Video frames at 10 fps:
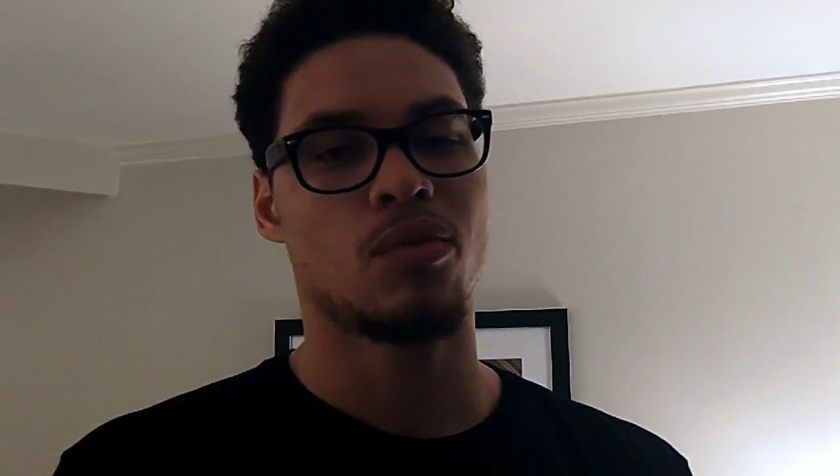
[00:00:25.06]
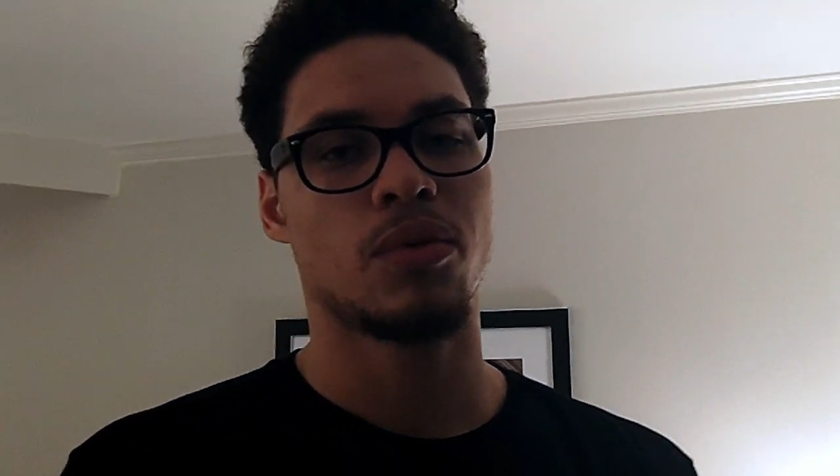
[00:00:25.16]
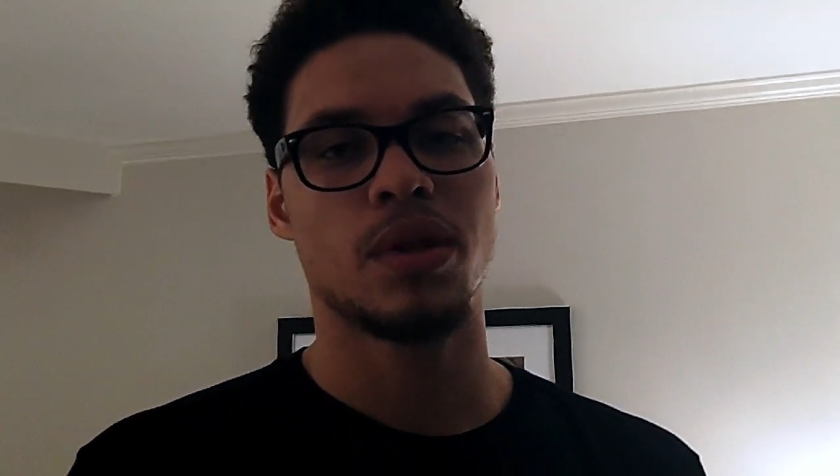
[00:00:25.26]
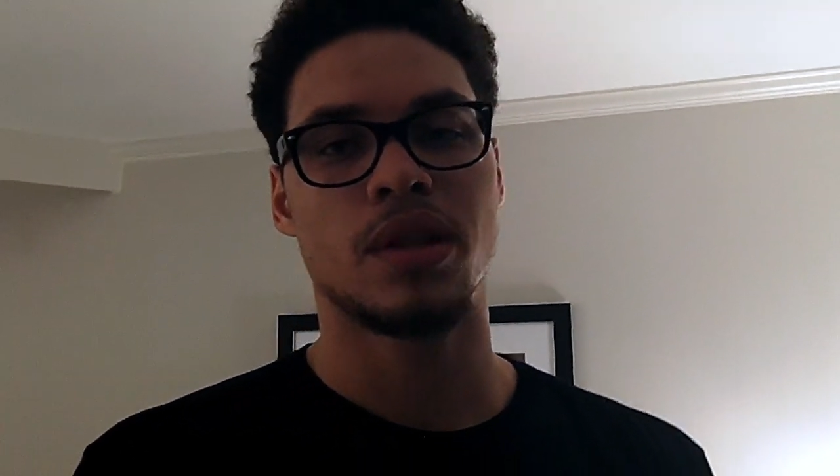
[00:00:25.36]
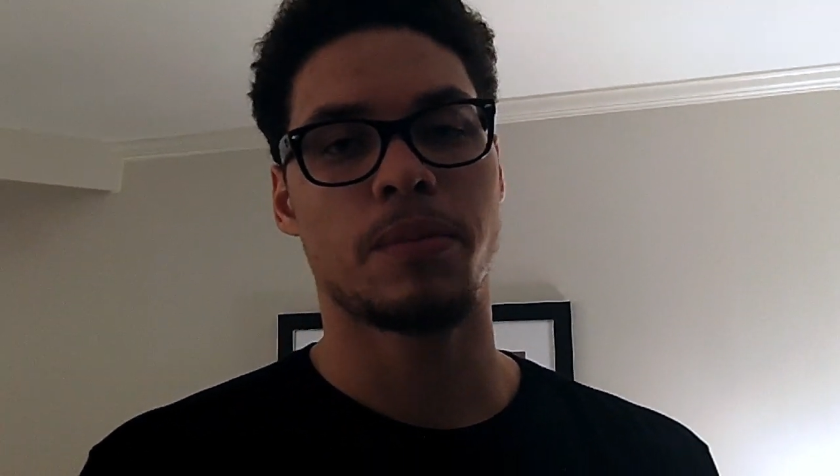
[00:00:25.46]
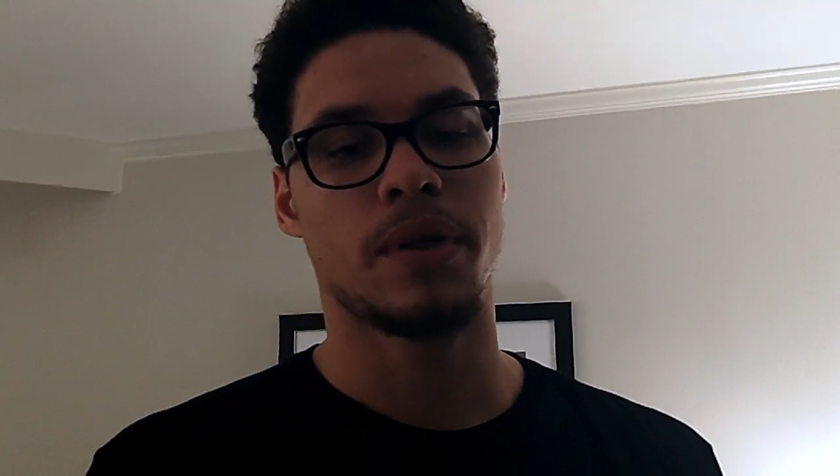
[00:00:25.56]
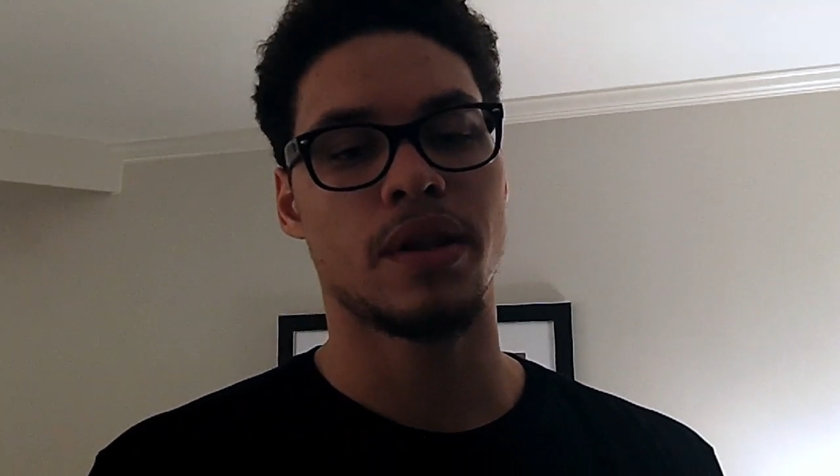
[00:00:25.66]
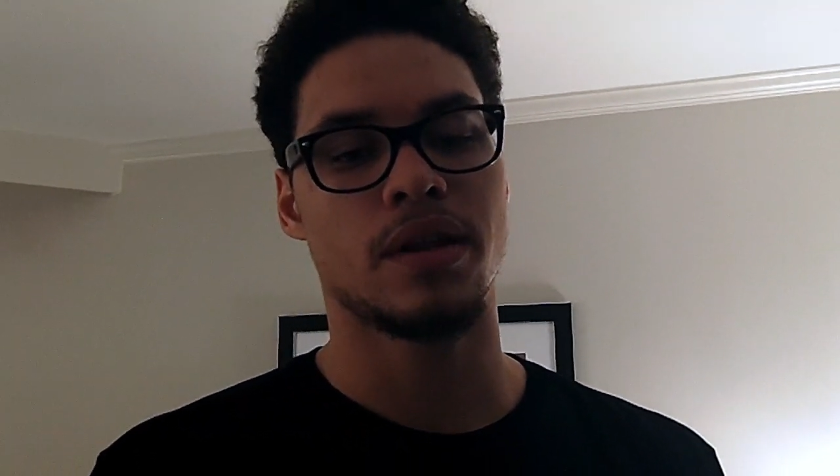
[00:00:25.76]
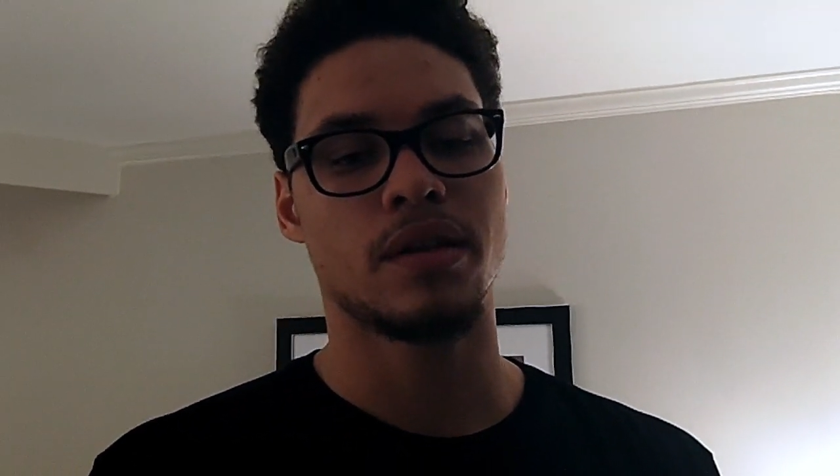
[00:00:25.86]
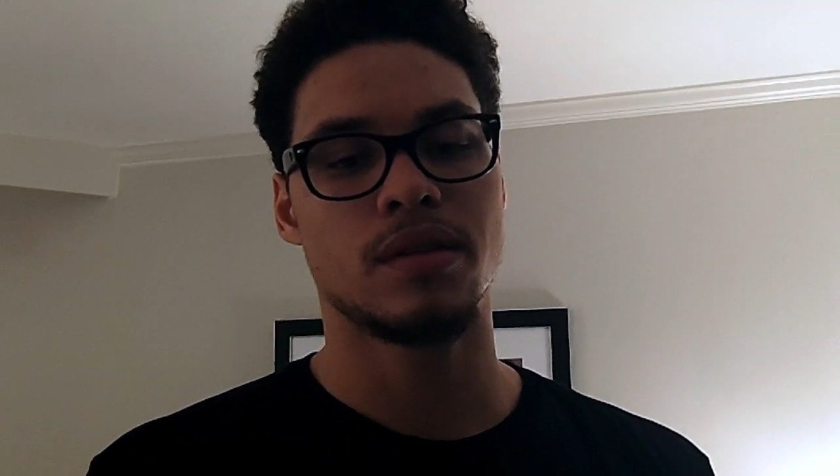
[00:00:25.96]
we really didn't
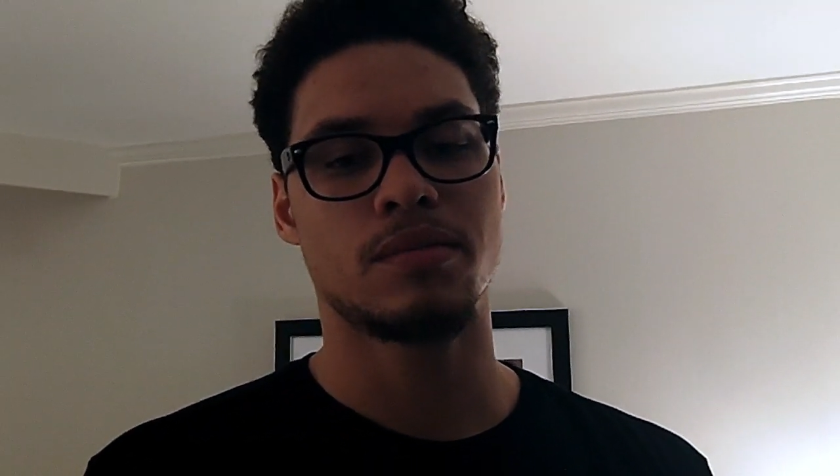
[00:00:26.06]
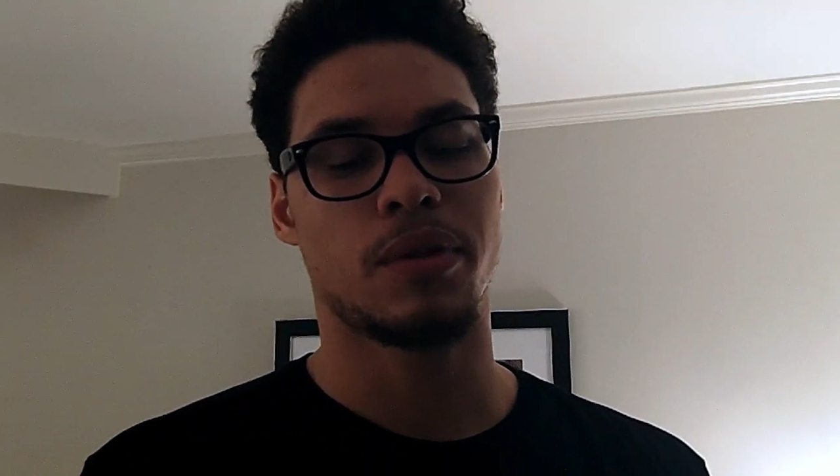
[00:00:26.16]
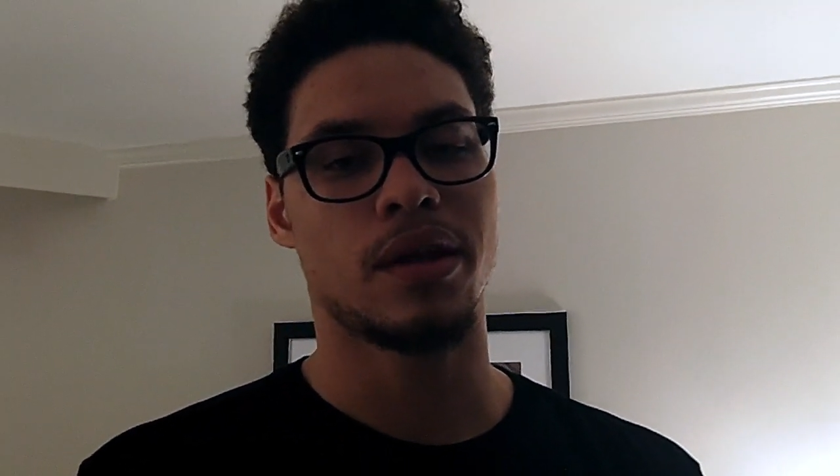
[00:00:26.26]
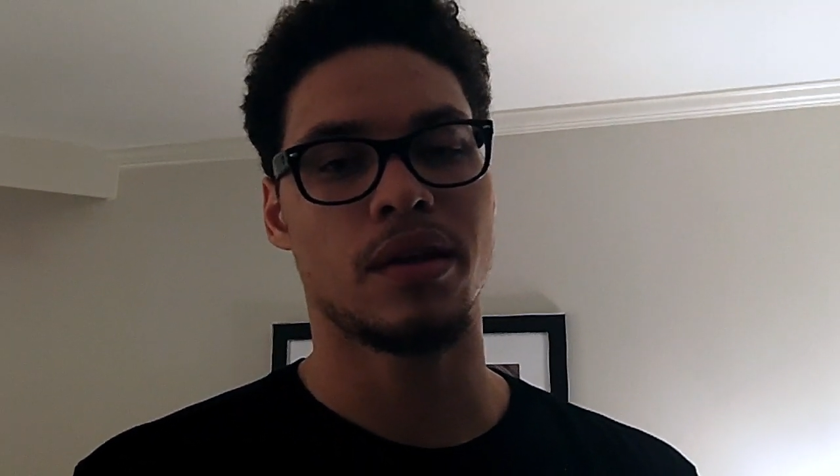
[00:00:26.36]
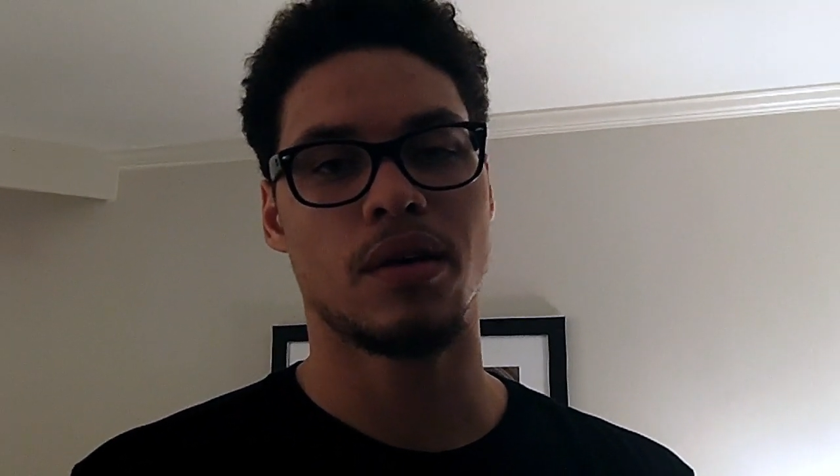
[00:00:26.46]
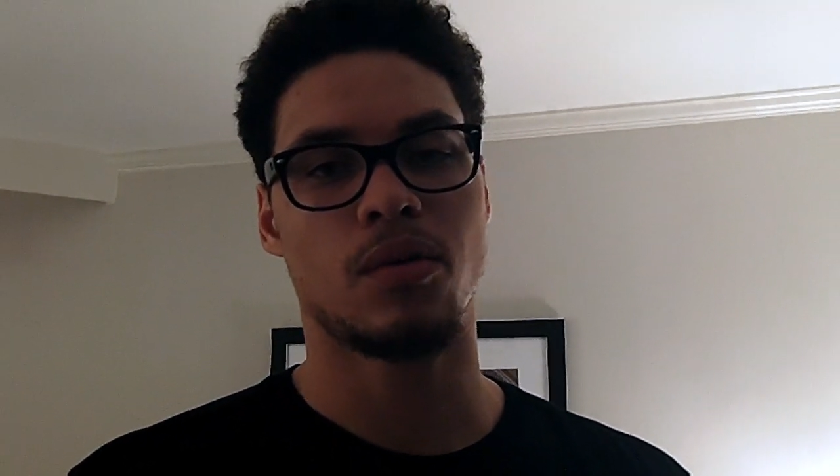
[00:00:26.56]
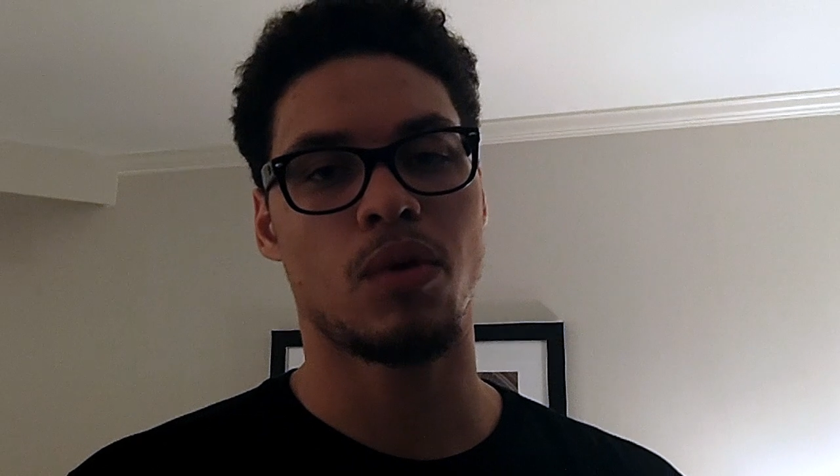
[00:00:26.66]
play to, play uh,